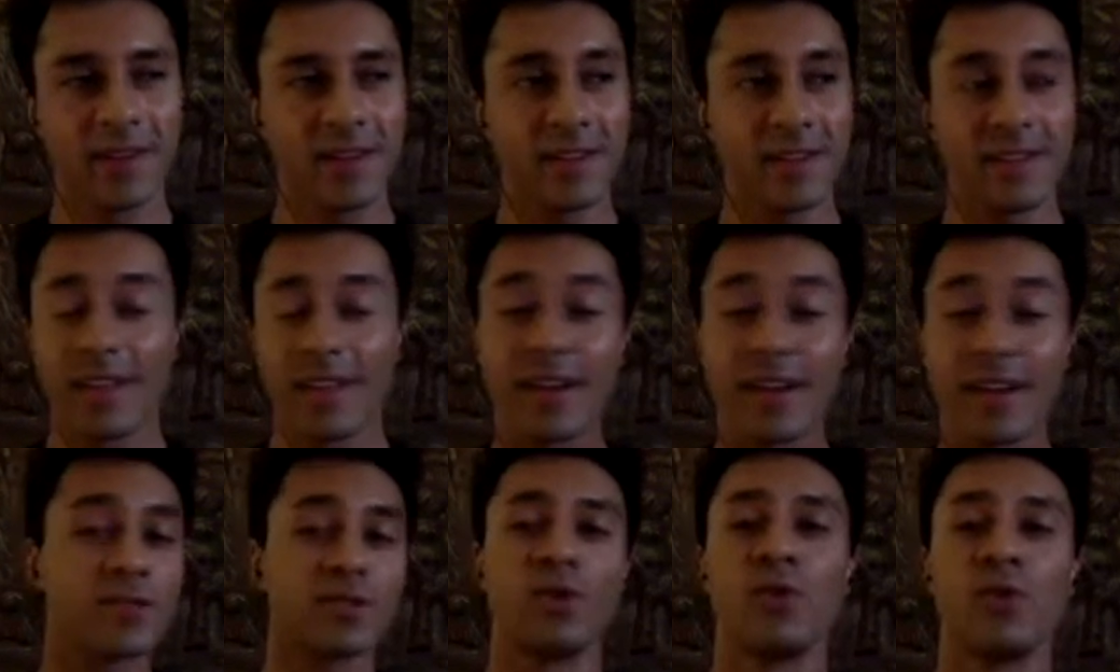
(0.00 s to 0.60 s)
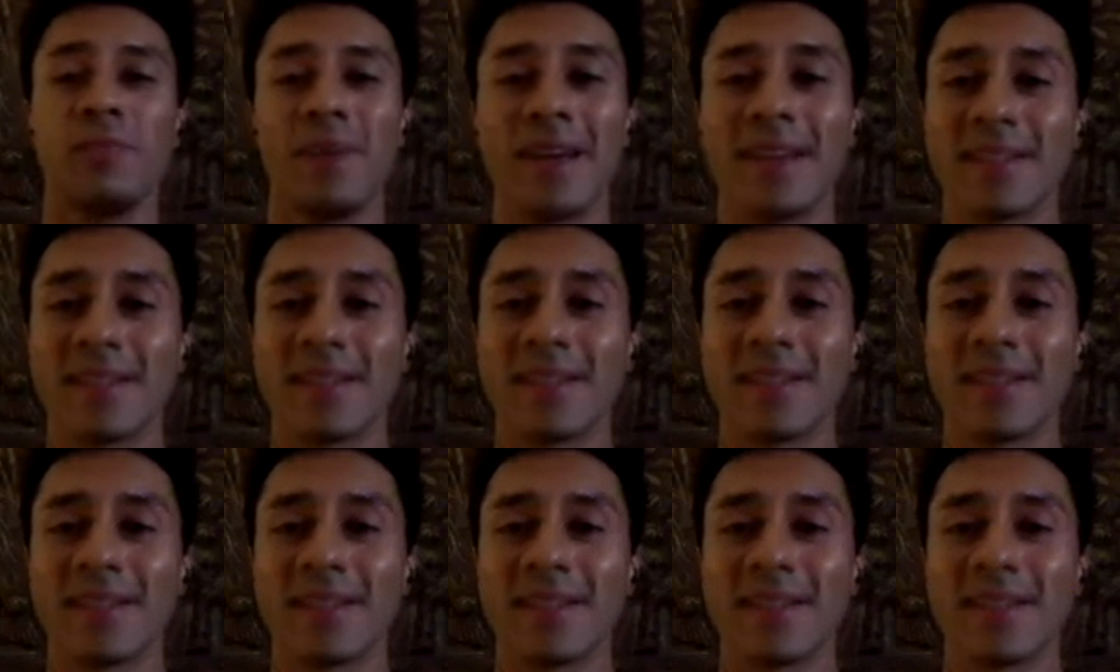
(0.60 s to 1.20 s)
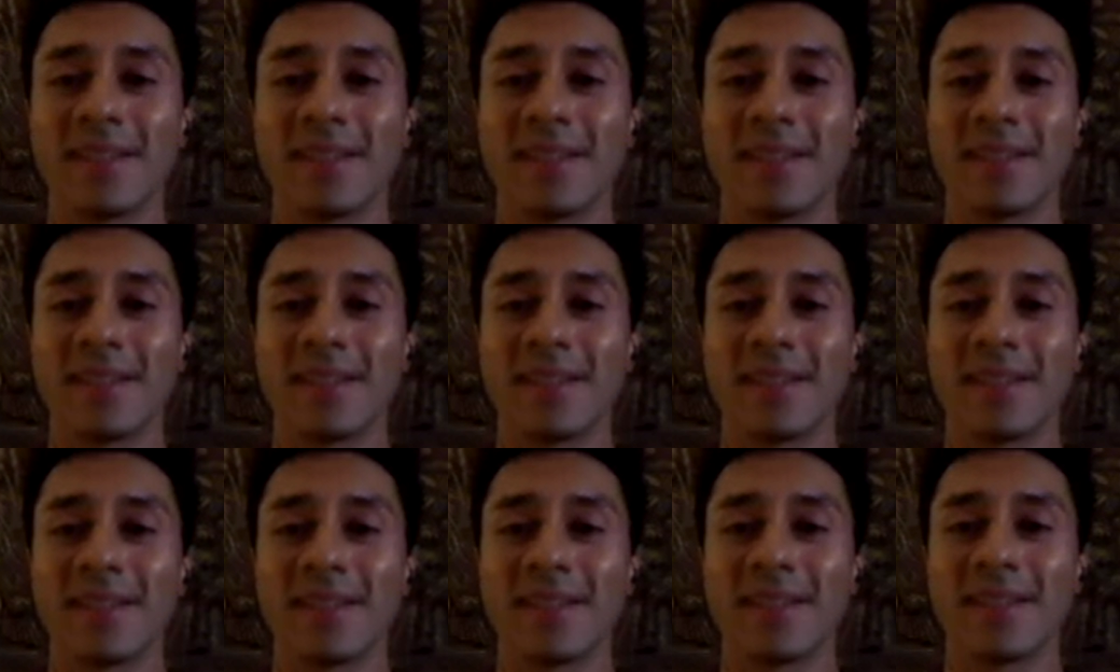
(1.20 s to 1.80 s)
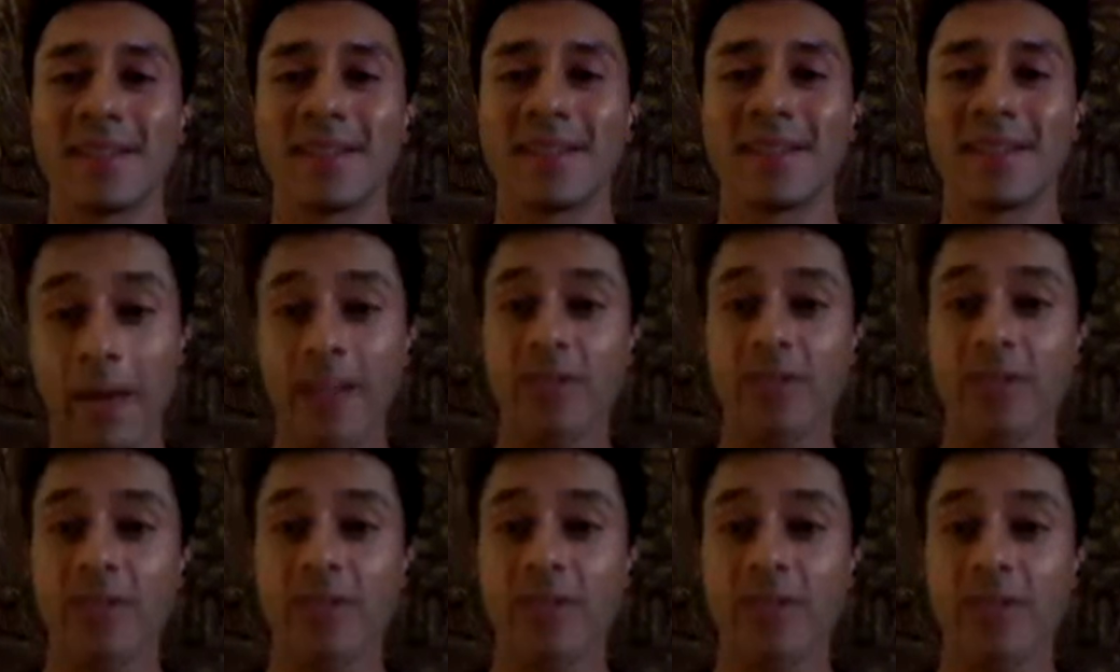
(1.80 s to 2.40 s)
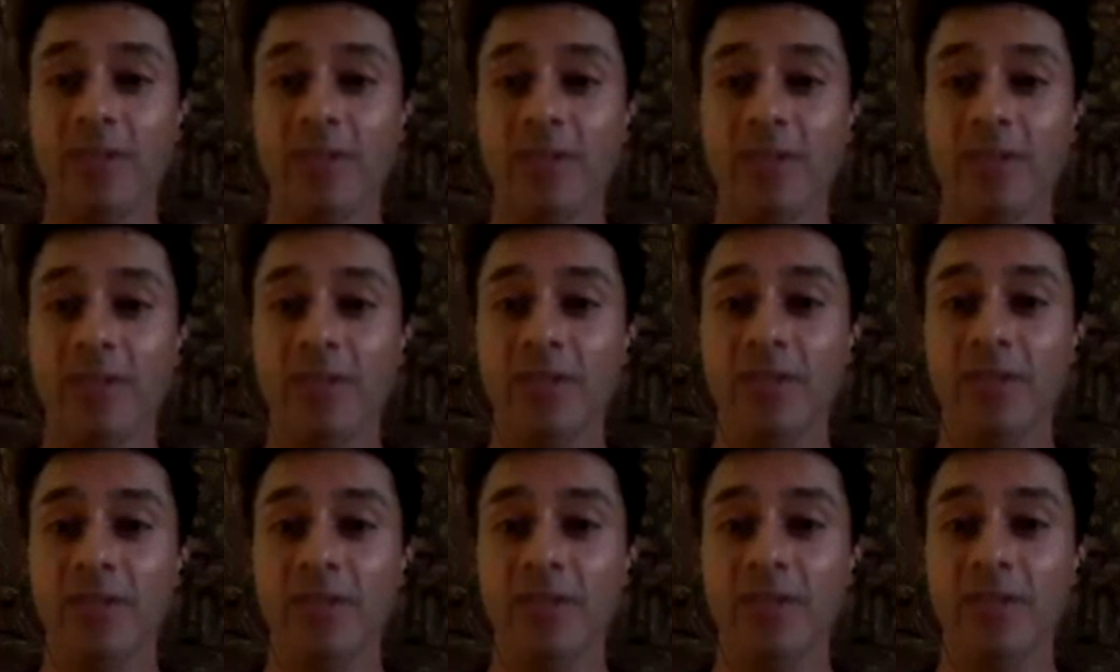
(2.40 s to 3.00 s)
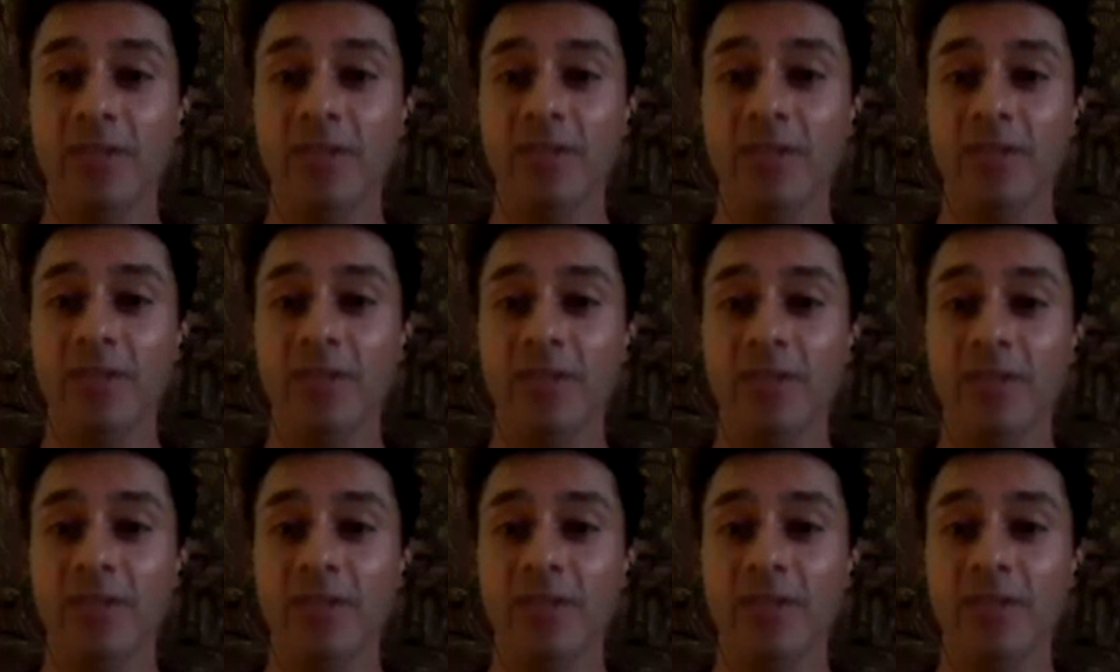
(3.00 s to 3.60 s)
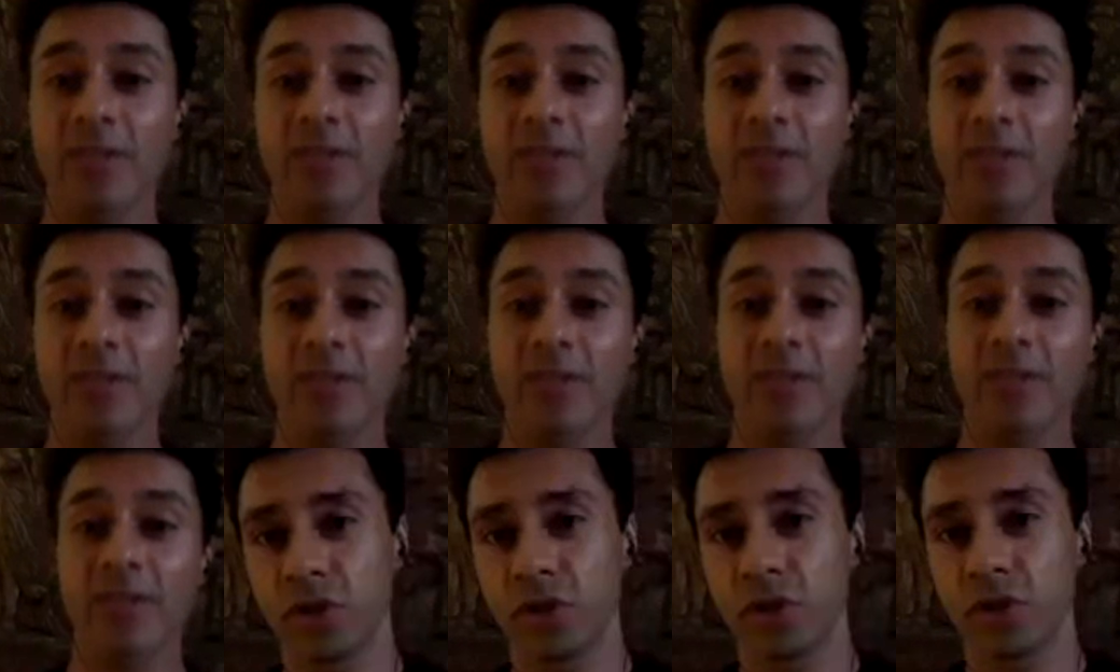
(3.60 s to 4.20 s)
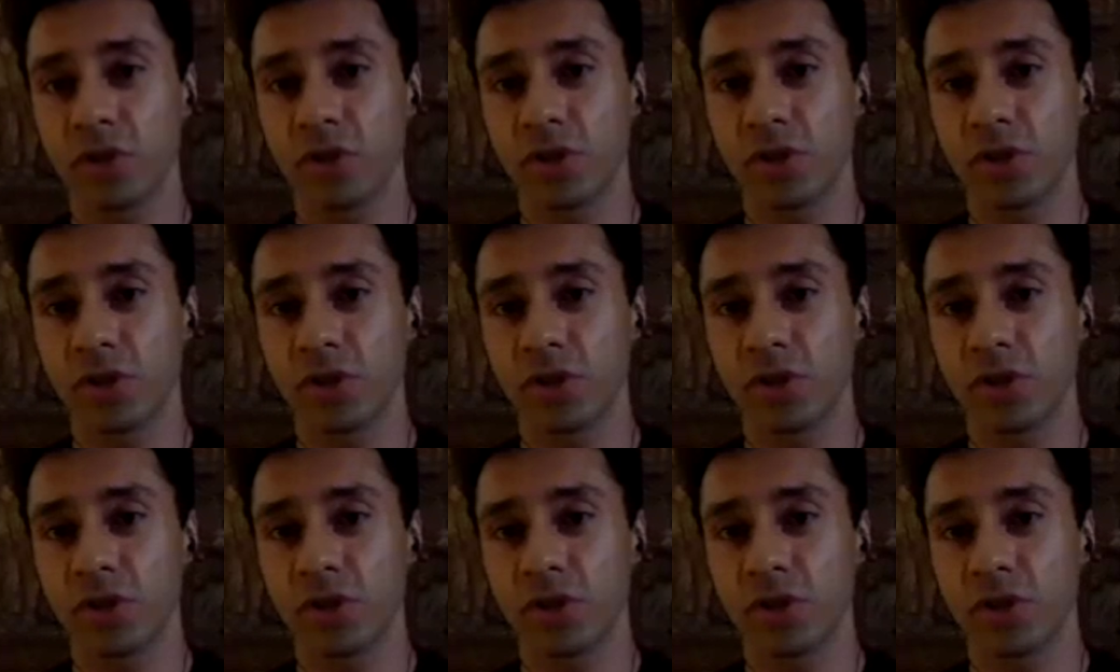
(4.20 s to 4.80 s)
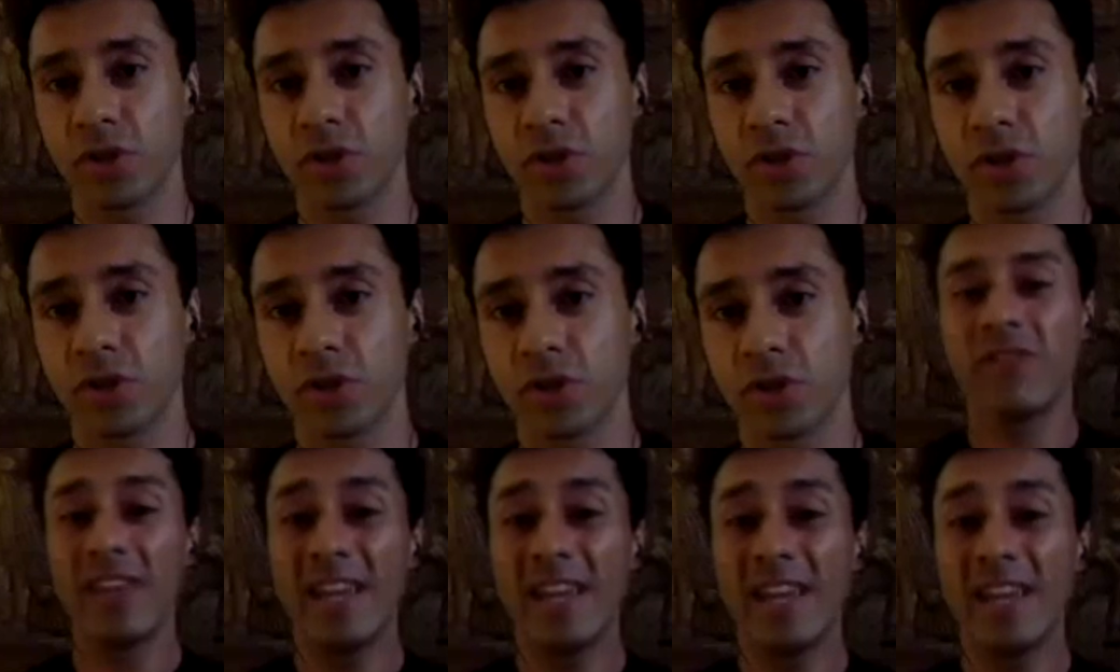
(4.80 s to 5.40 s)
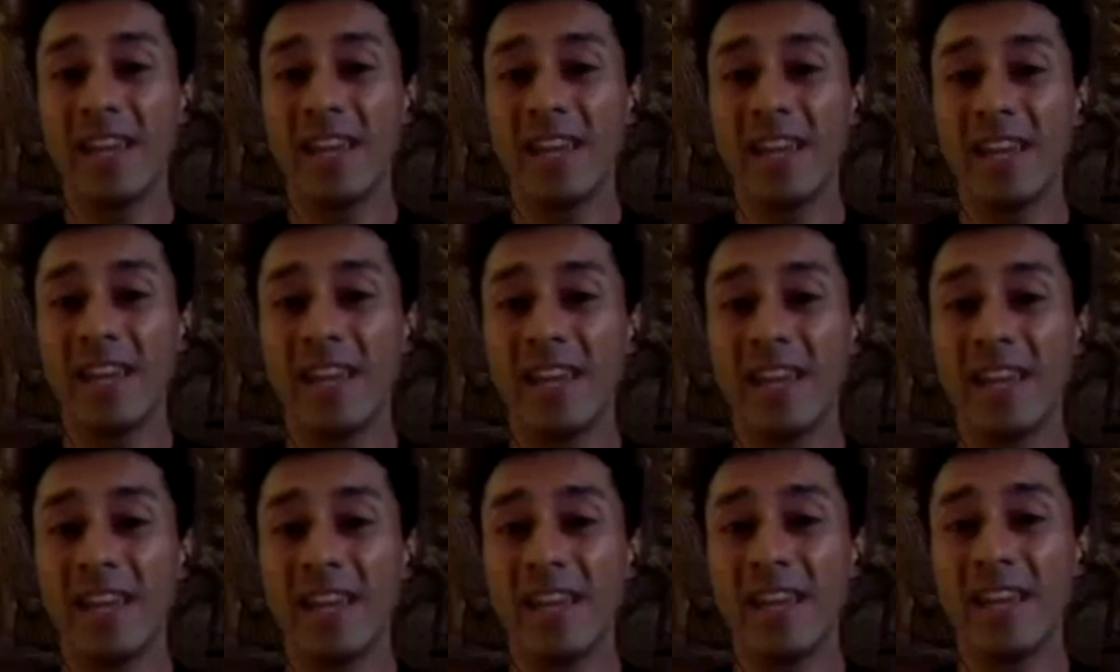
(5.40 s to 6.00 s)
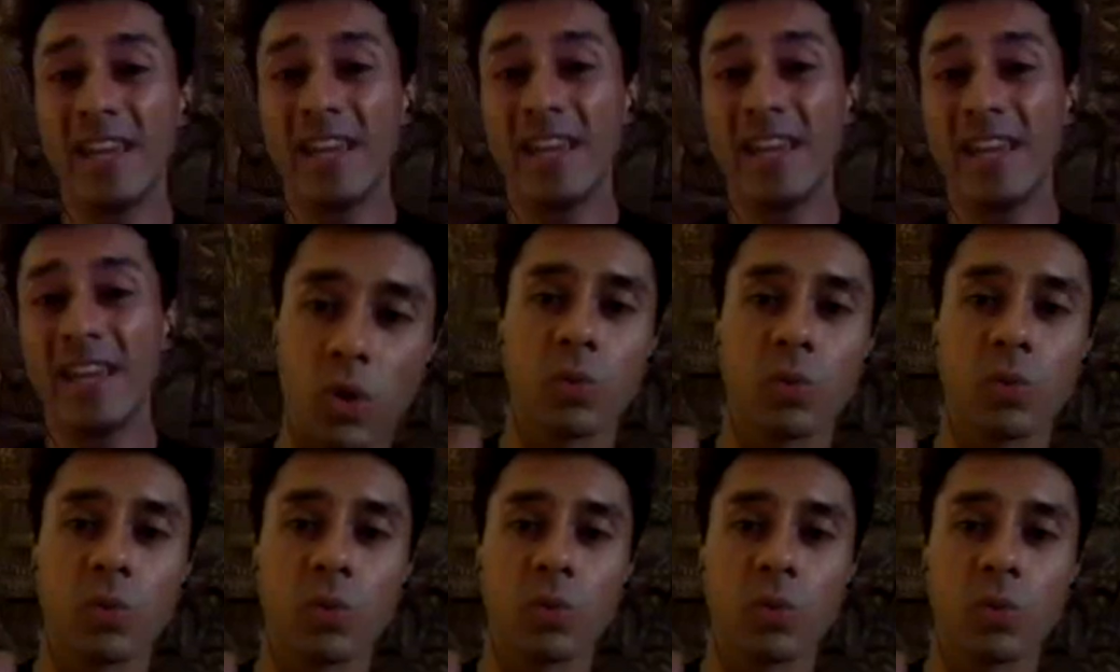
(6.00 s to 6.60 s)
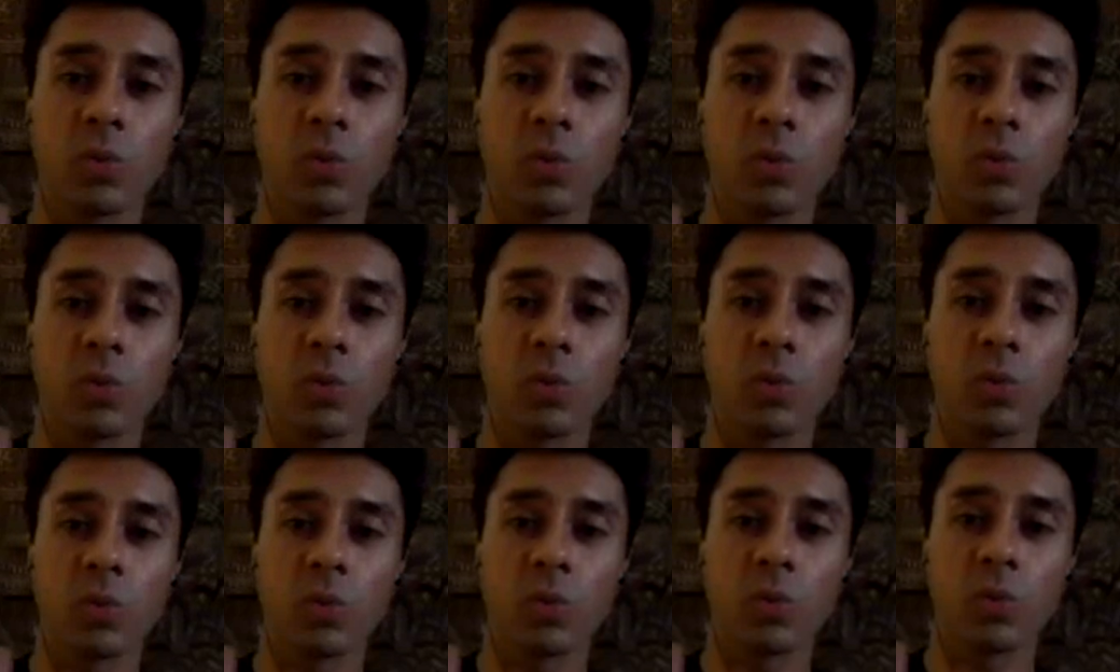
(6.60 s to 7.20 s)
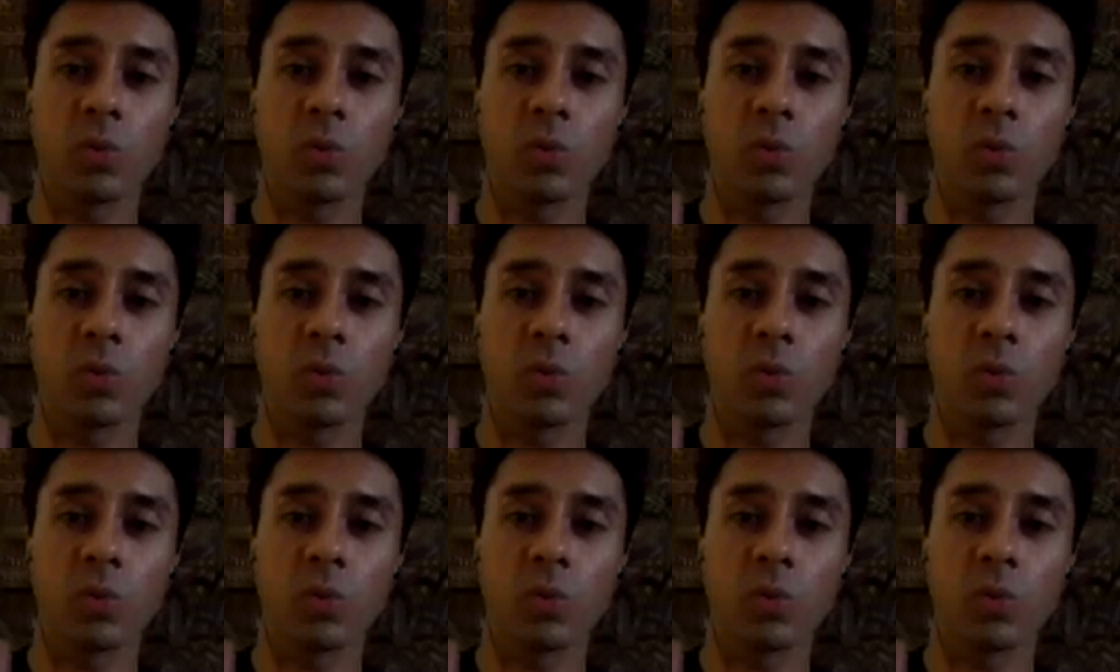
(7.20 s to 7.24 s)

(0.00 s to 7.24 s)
There is no best diet. The best way of eating is personalized nutrition, feeling what works for you.